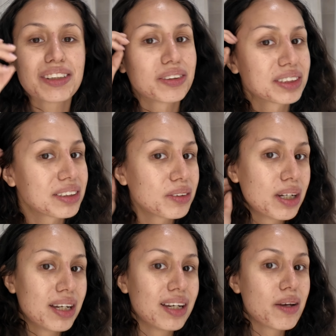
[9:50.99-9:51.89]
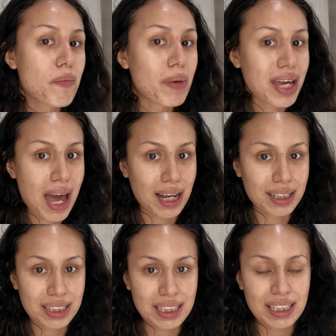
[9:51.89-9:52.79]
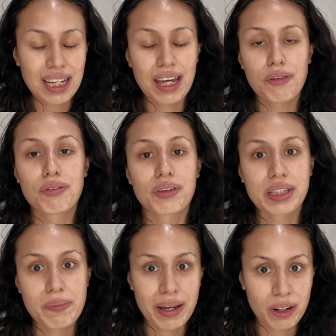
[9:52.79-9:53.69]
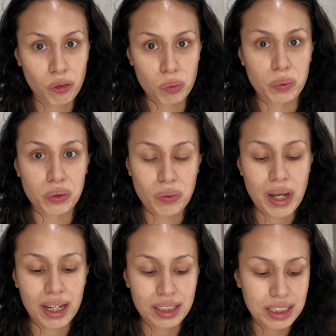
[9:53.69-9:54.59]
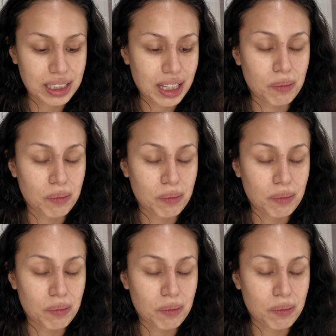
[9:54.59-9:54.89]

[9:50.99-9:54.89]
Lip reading: Also, my acne, I have really bad hormonal acne.